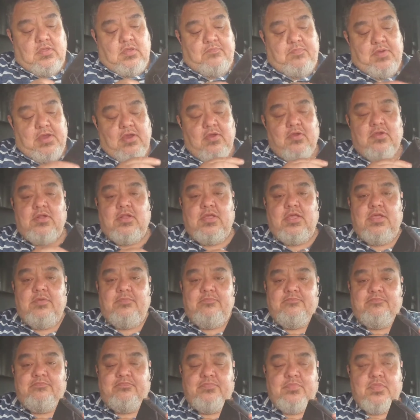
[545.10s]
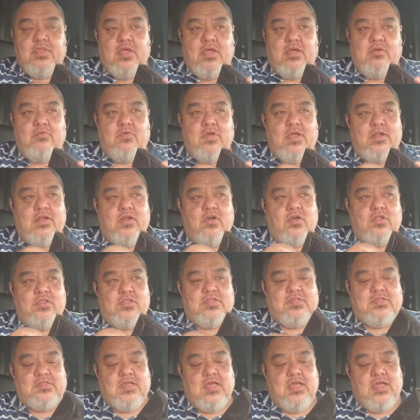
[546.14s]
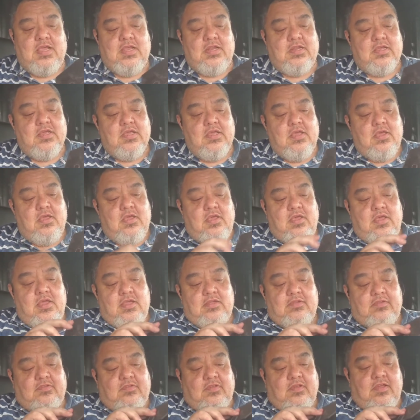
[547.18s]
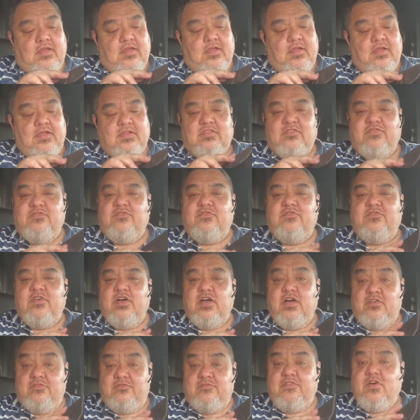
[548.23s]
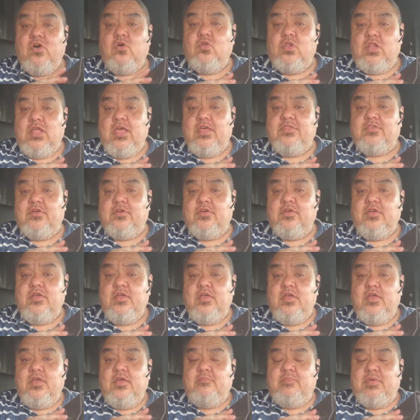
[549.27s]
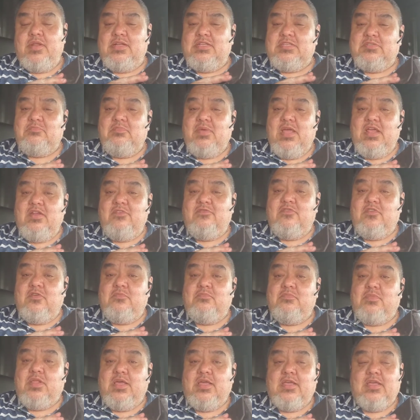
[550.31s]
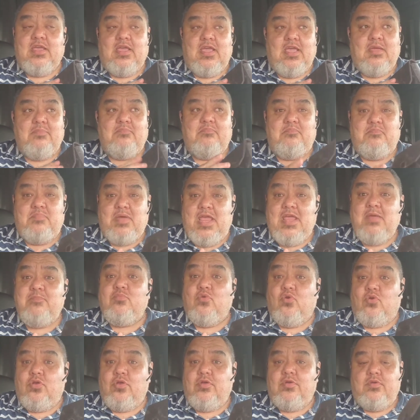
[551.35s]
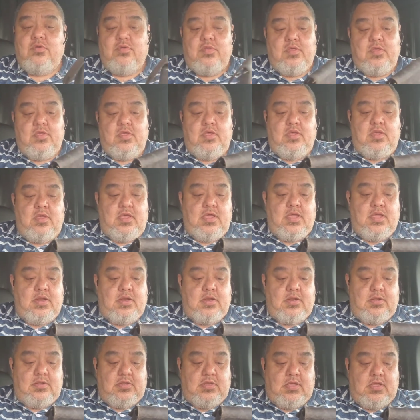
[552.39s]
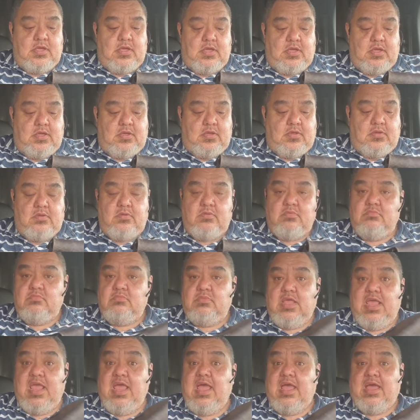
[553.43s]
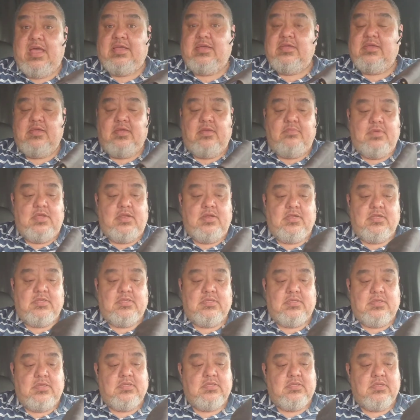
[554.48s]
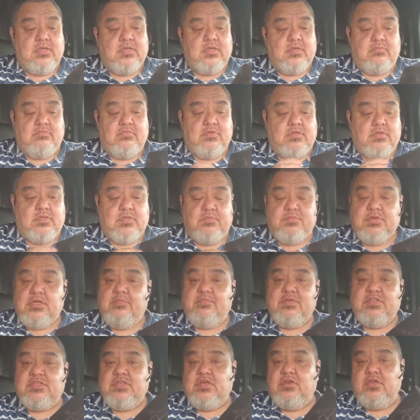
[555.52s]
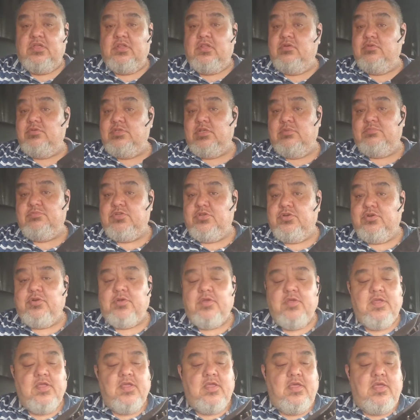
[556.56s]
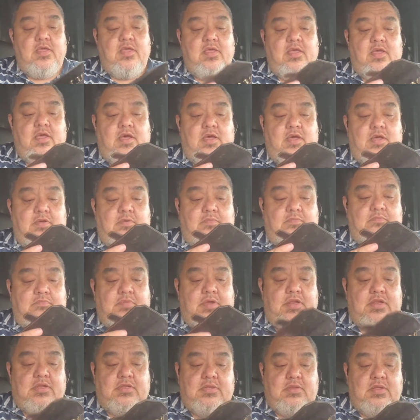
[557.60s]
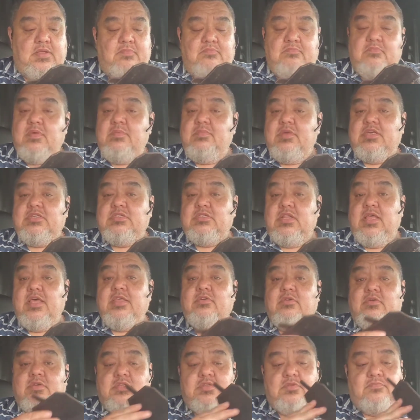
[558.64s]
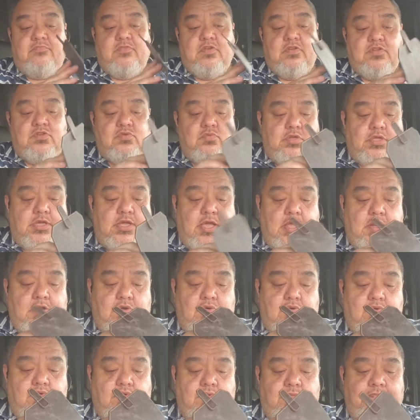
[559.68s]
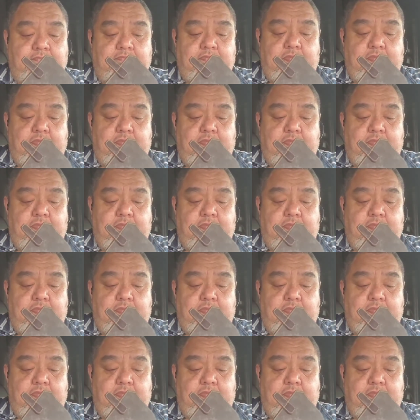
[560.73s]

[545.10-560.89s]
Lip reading: apparently I read on the site it's faux leather, but it's made from like a paper, and yeah, I mean it's some type of cellulose, I'm sure, but it mimics leather. It feels really kind of cool.